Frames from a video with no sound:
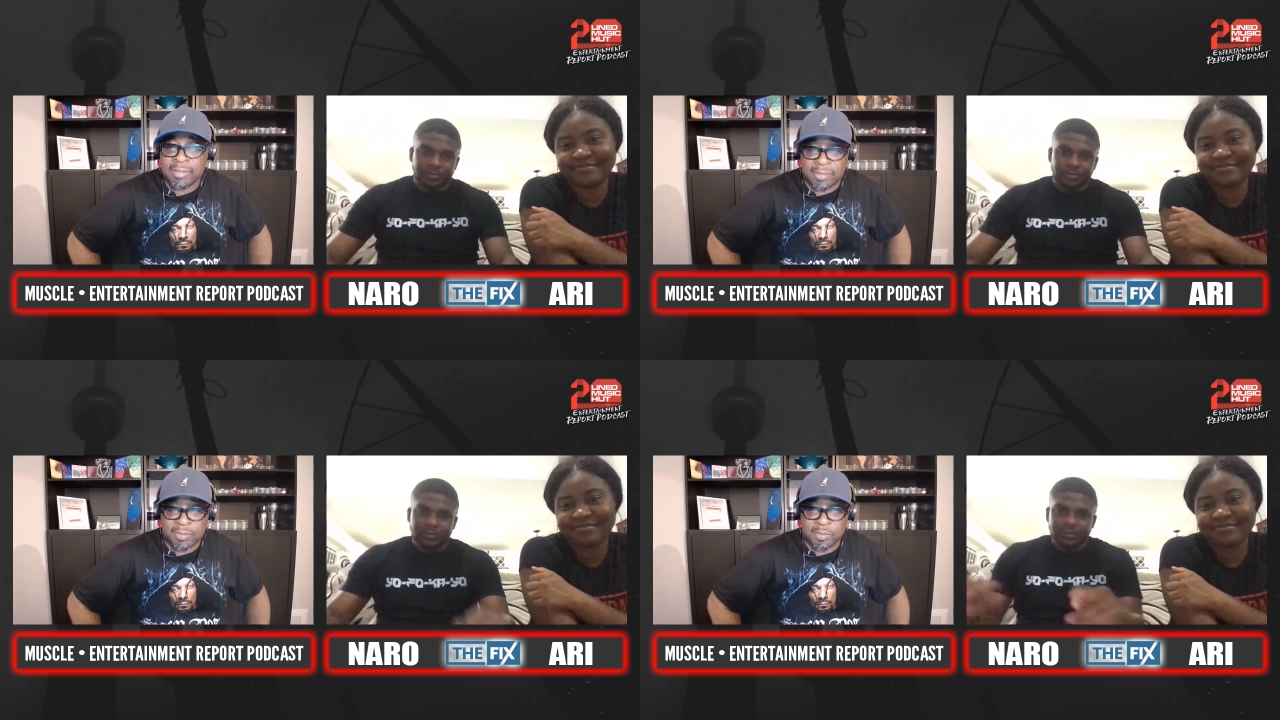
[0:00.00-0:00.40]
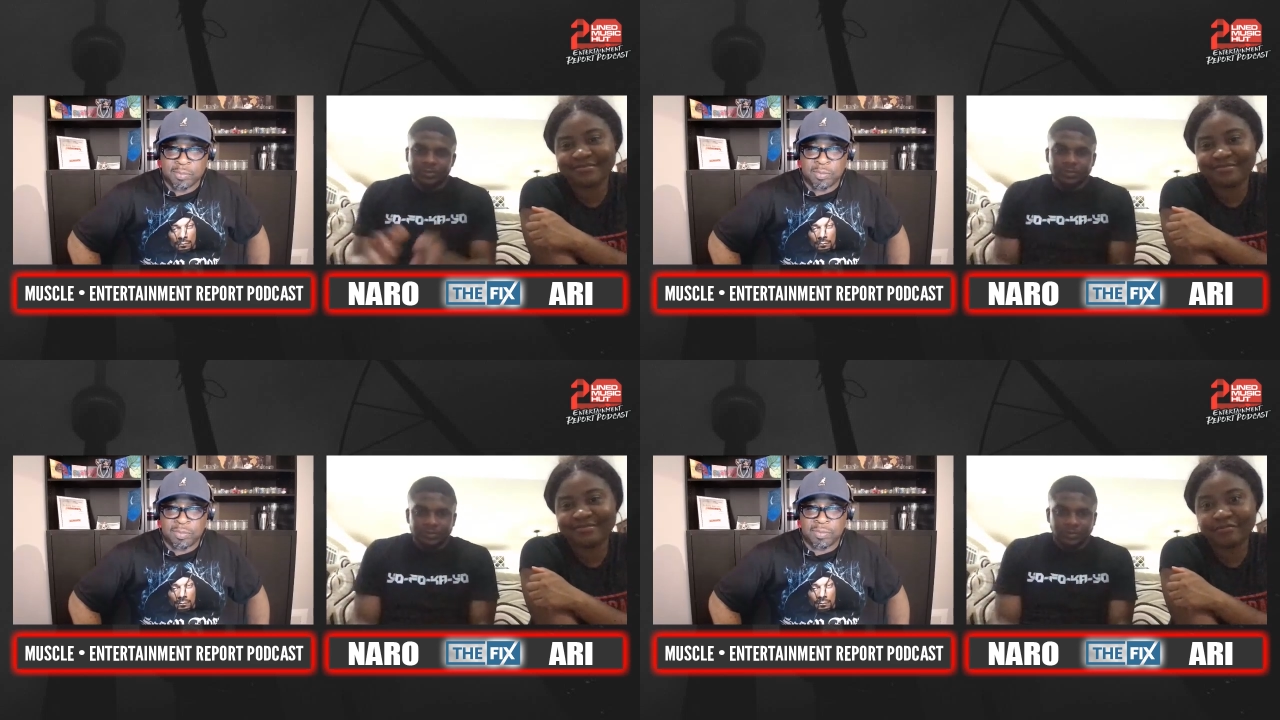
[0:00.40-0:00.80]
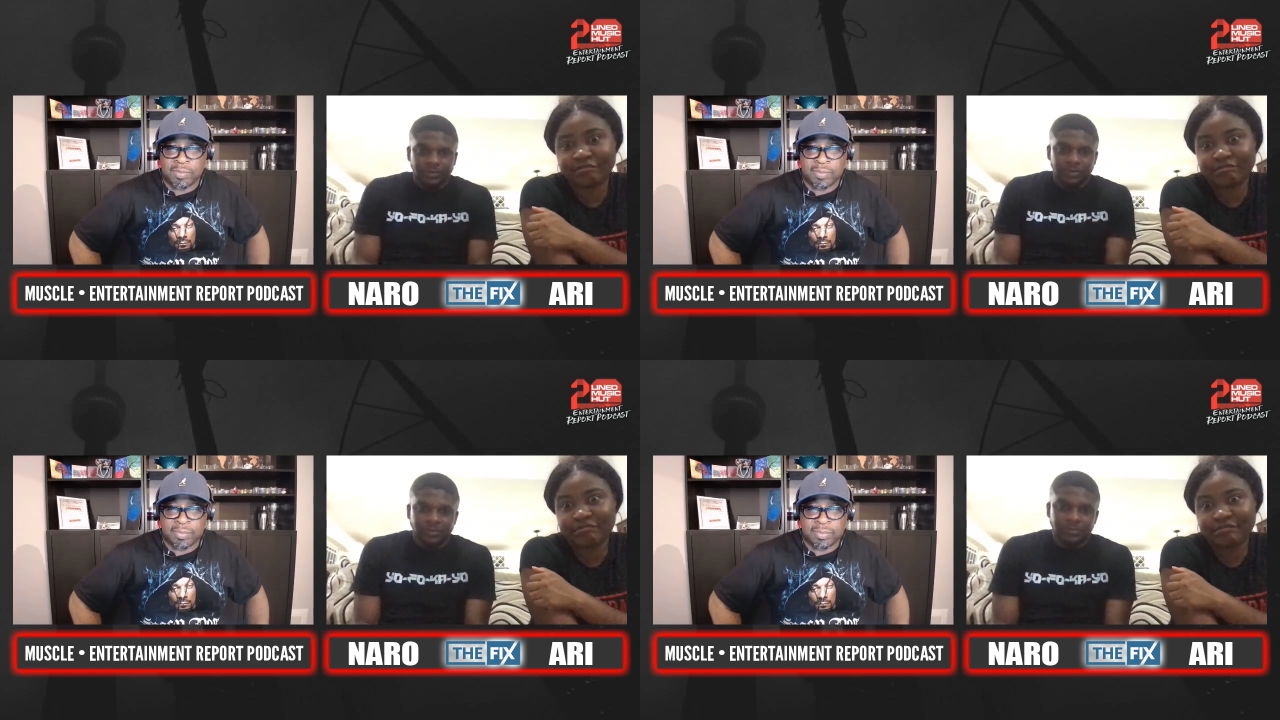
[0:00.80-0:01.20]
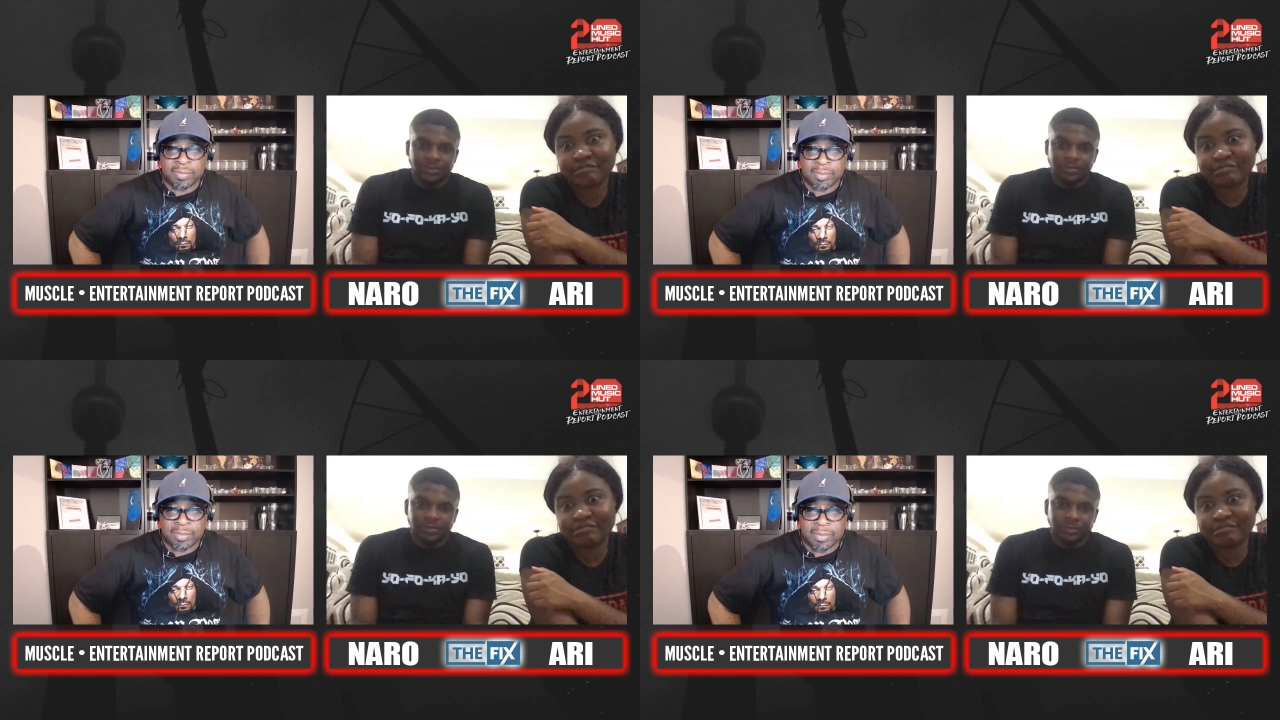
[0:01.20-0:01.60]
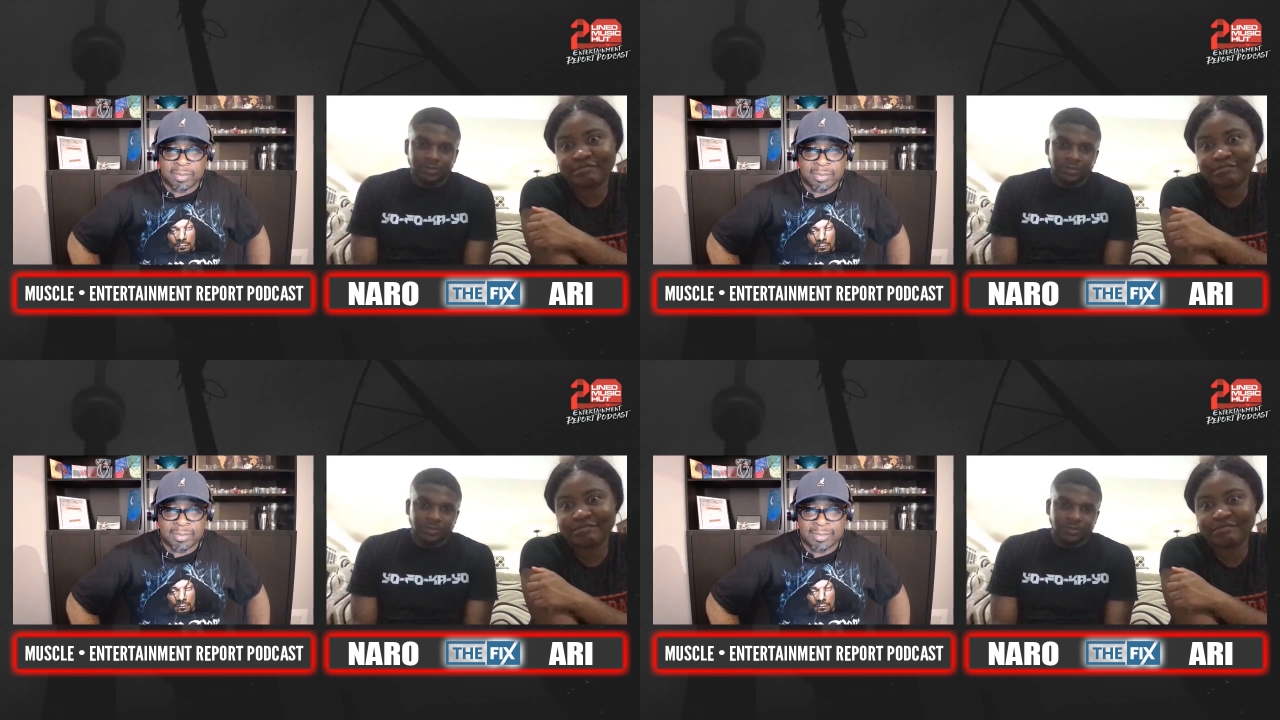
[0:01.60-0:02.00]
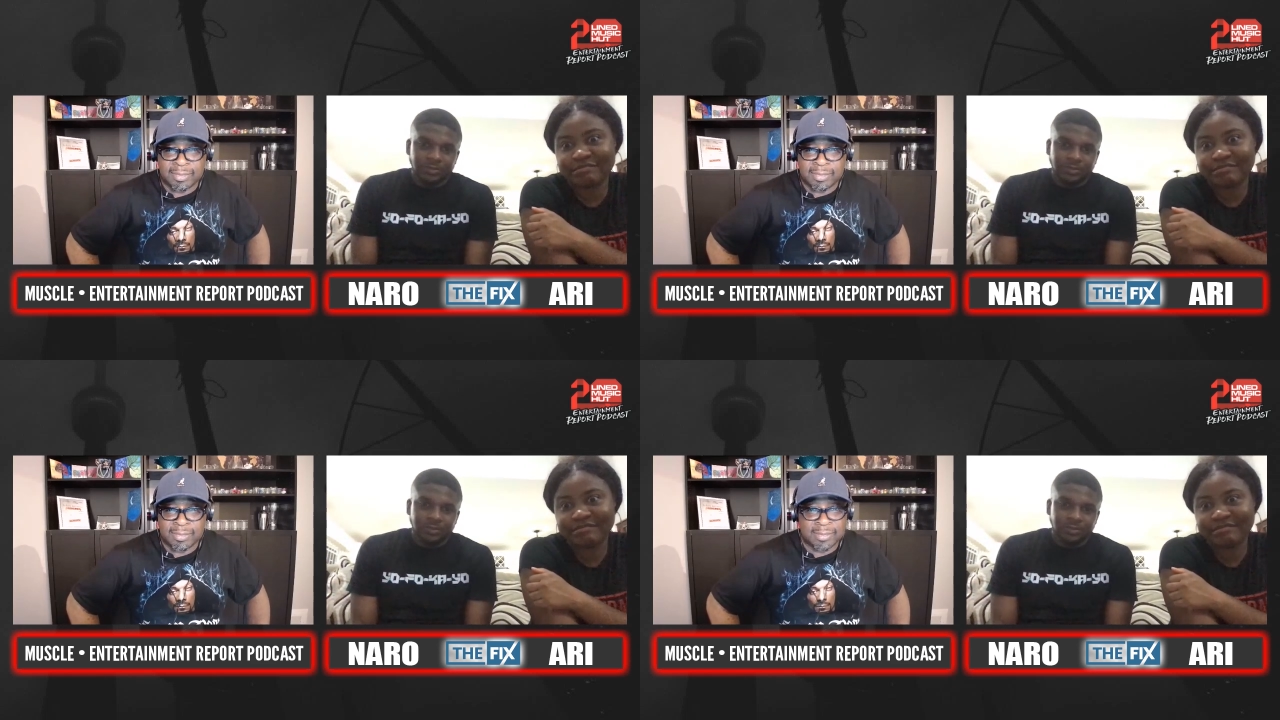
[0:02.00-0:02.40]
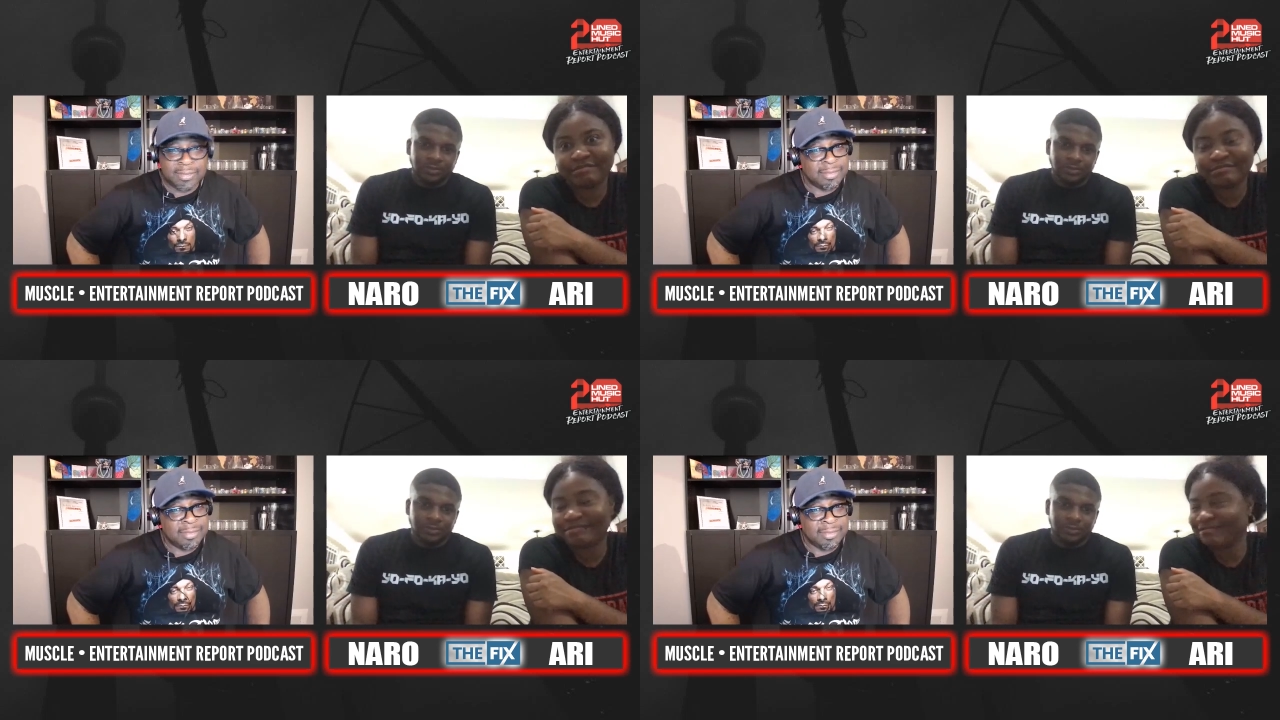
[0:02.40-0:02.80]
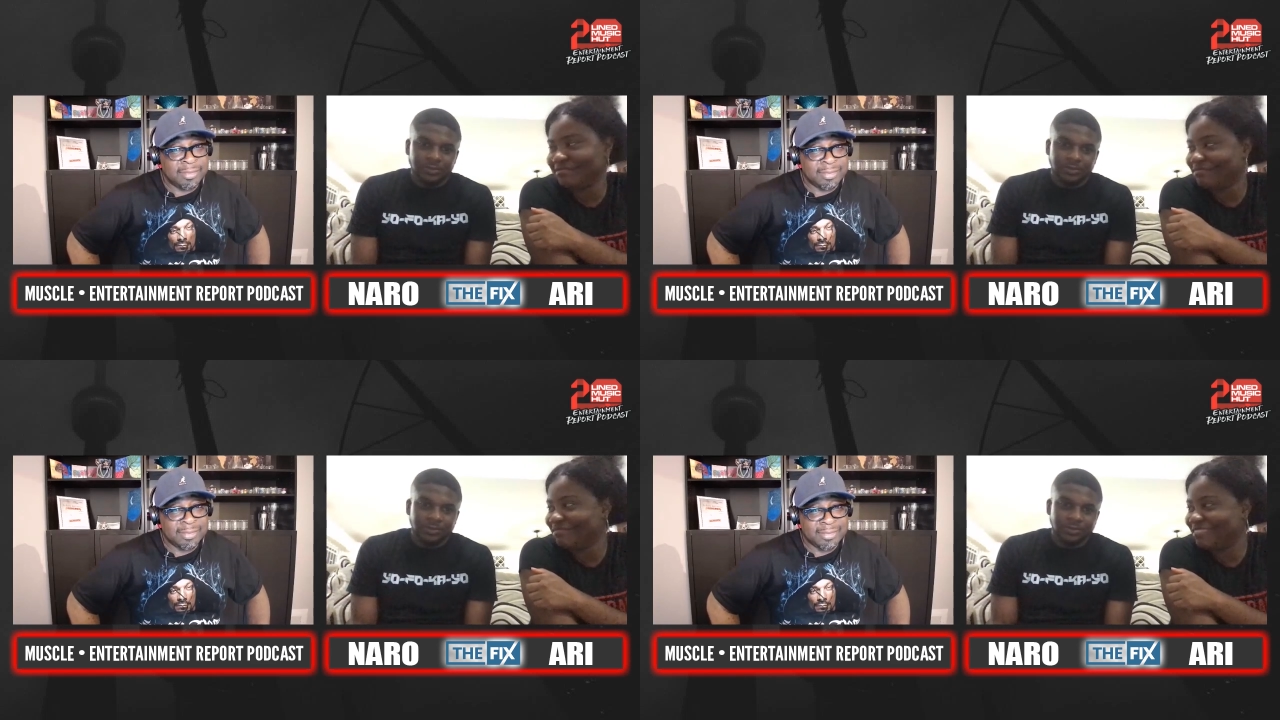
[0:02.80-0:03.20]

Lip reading: Nobody speaks.